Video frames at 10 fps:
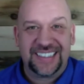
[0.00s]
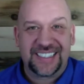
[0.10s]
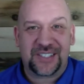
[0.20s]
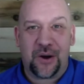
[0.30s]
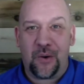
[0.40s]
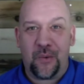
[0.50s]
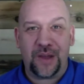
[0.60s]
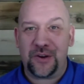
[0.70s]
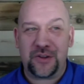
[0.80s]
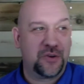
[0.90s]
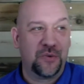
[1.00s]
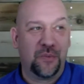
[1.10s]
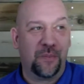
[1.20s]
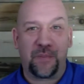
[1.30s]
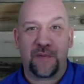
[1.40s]
So whether you
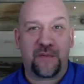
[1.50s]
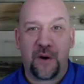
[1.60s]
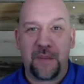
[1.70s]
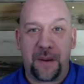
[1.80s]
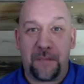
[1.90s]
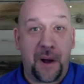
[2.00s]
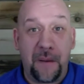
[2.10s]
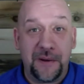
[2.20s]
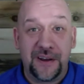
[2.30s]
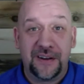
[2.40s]
perform at a pub